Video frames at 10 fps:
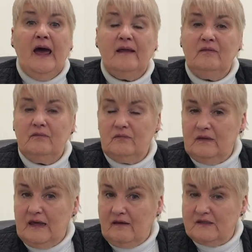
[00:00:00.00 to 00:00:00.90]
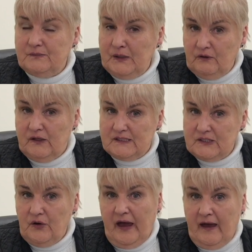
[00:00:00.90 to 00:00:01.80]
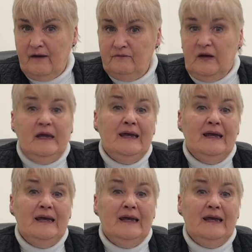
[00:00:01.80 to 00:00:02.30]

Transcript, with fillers: and the experience you have